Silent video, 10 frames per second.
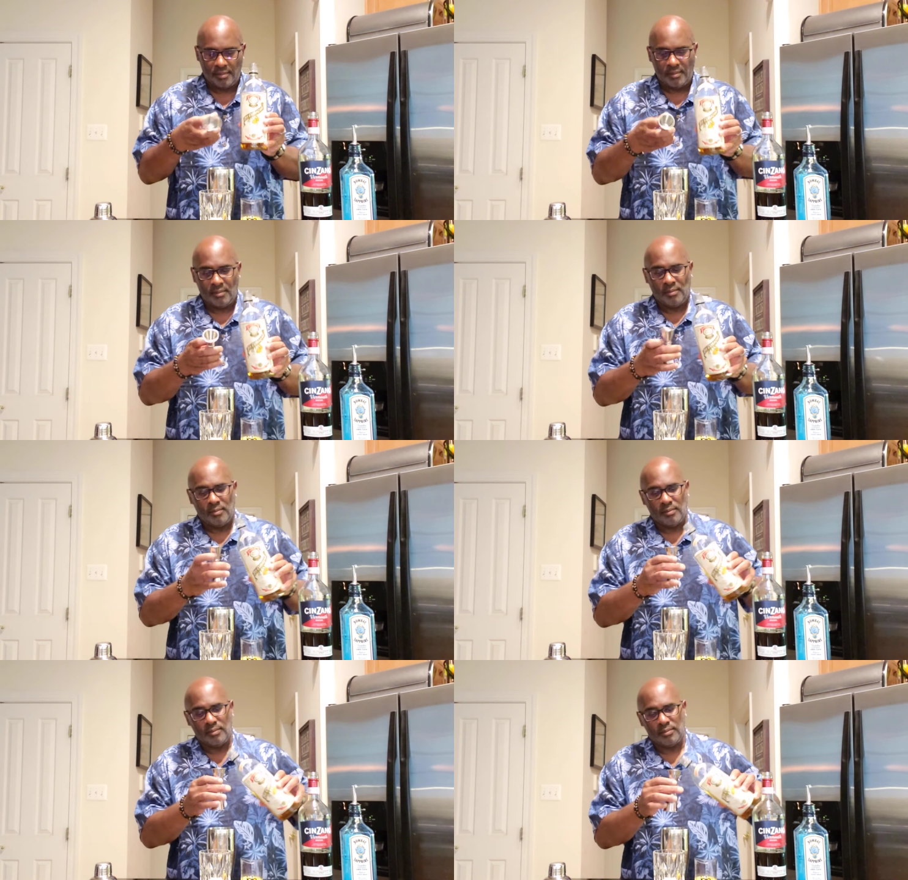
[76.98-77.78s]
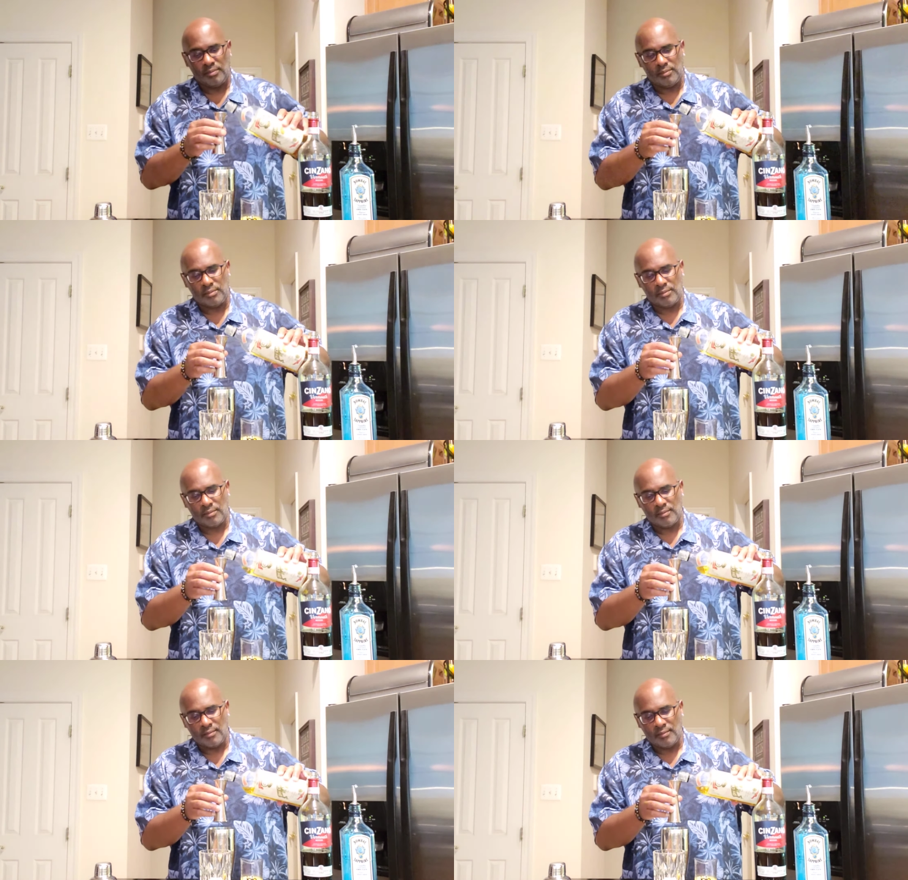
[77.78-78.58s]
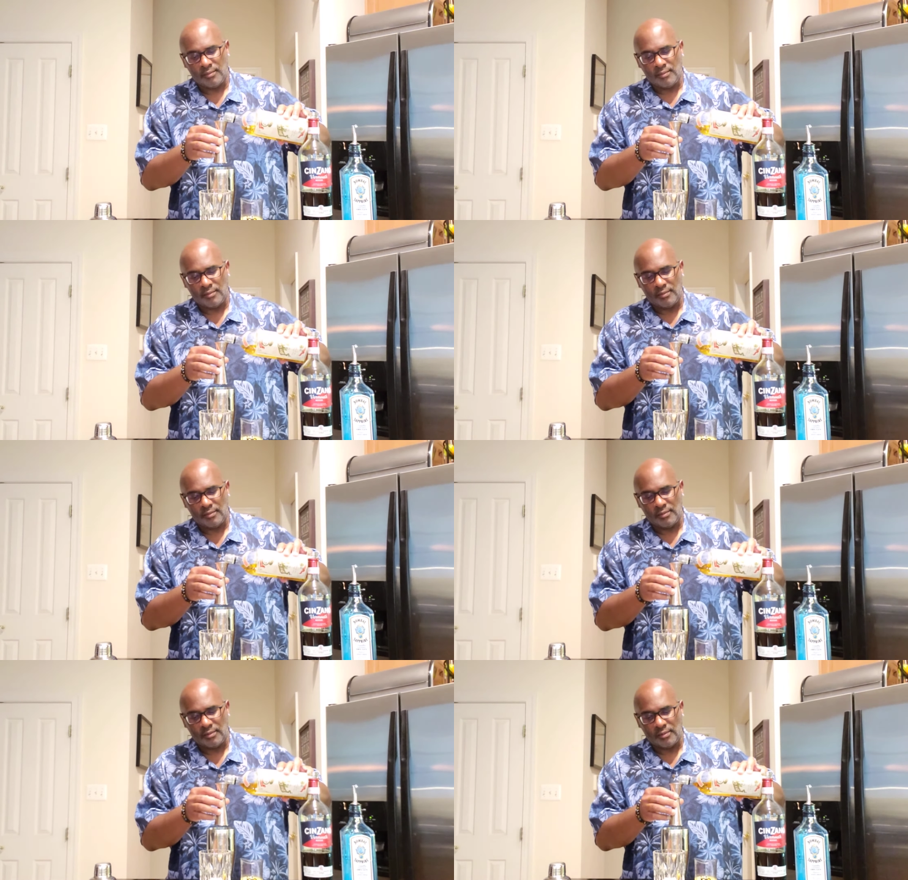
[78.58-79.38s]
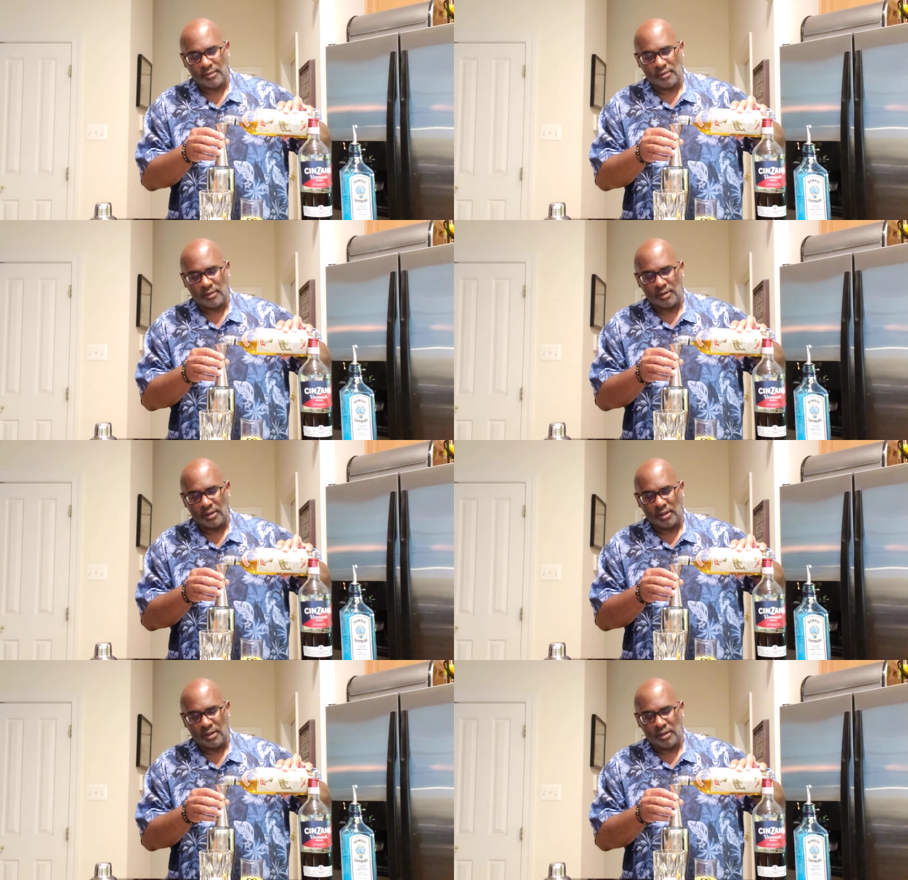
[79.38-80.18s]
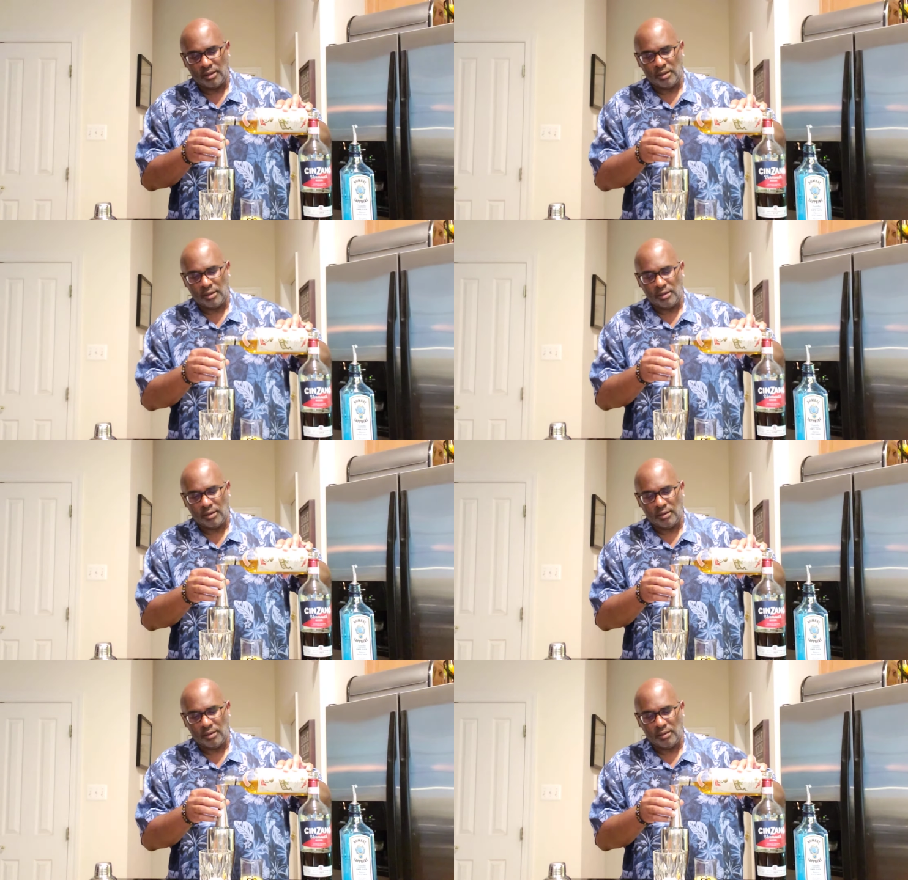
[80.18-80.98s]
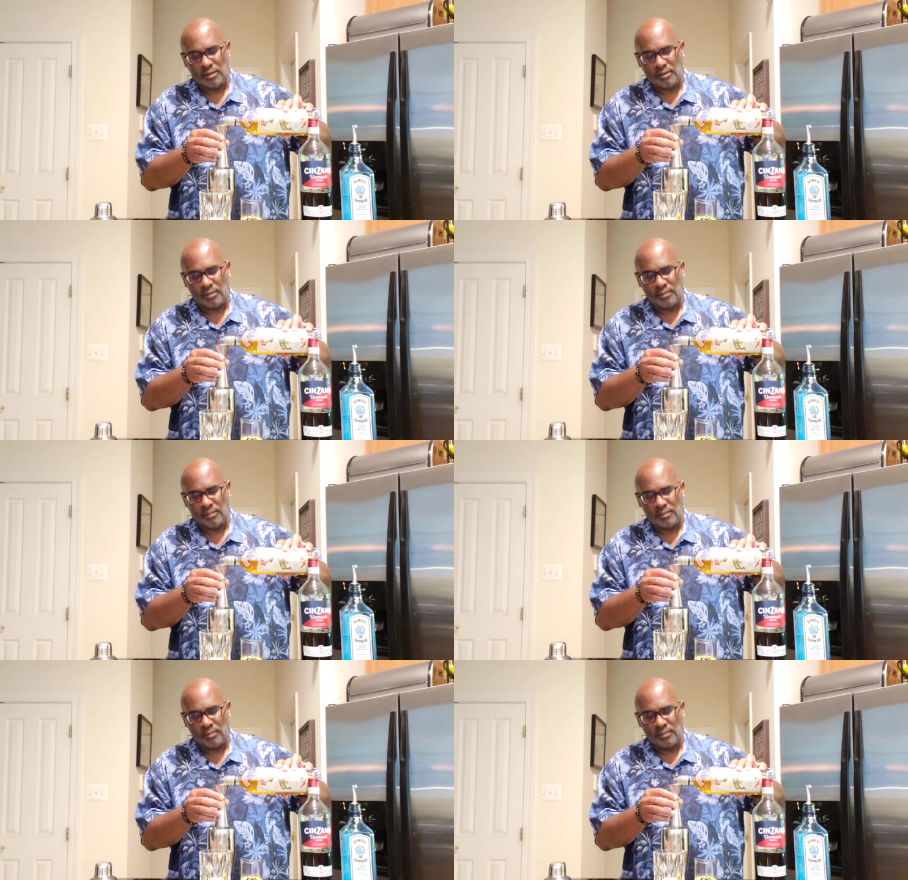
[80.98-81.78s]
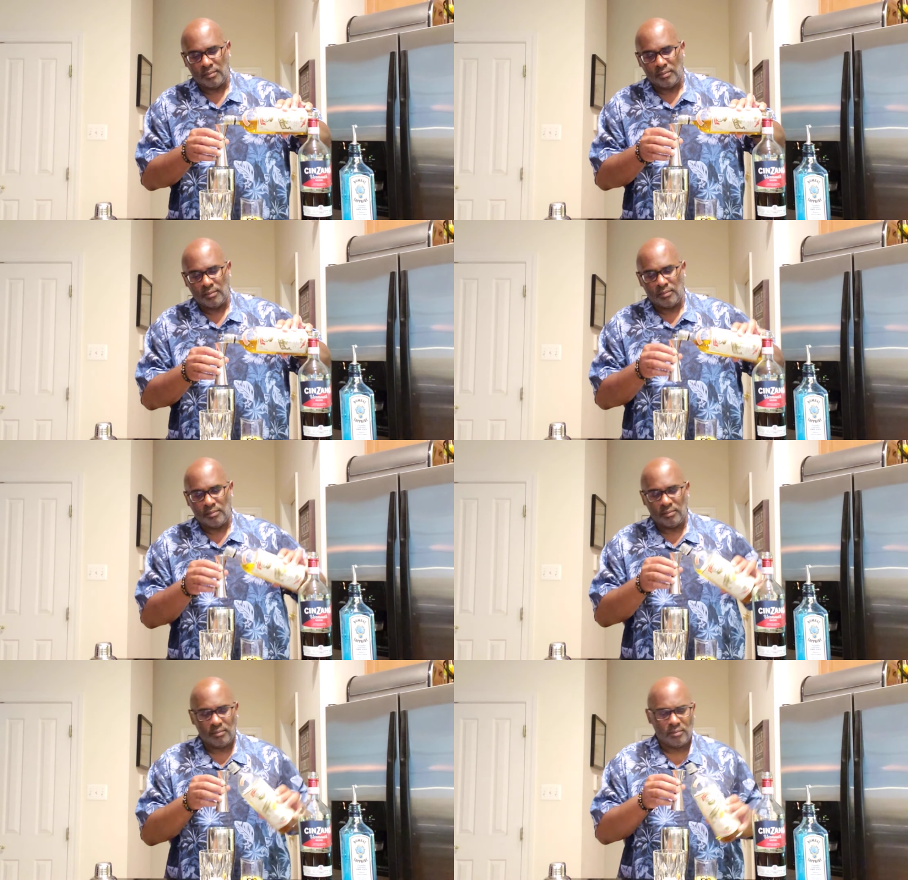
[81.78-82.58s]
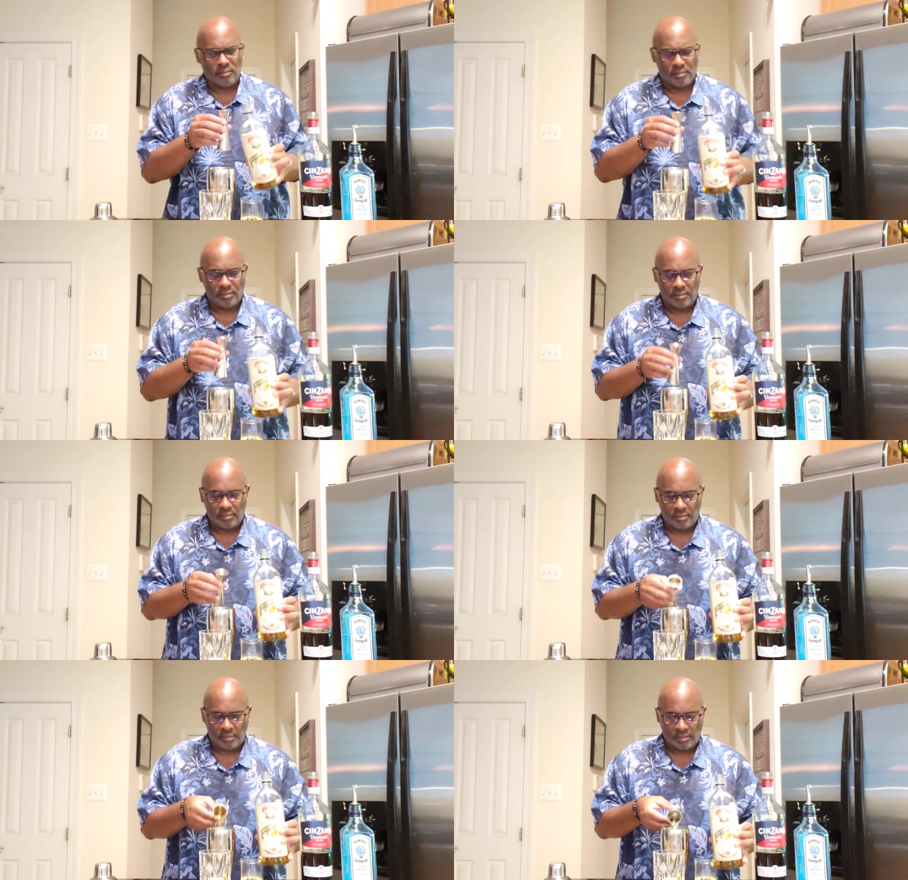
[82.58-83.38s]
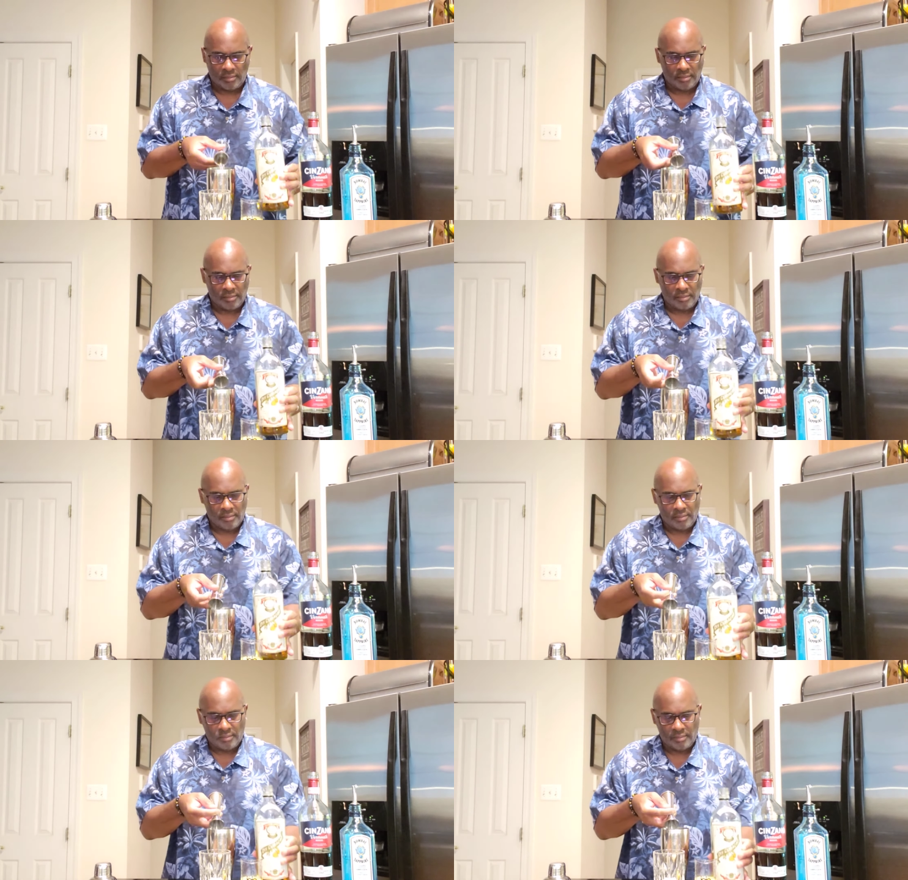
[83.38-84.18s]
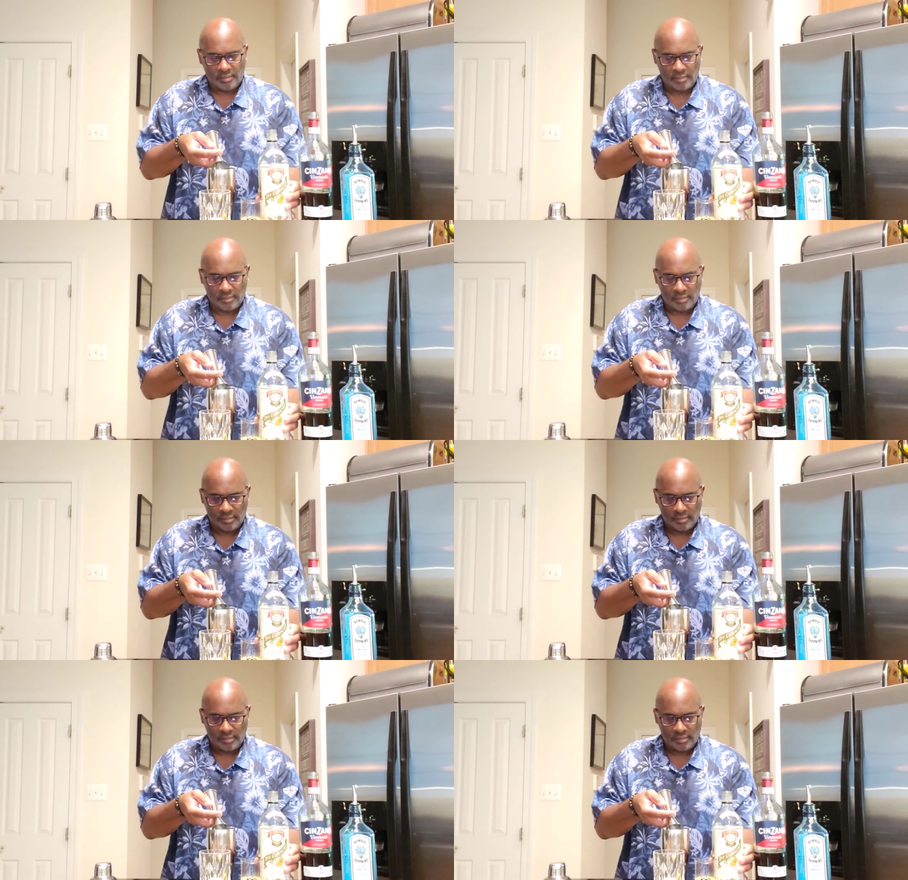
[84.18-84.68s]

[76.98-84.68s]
No one is speaking in this clip.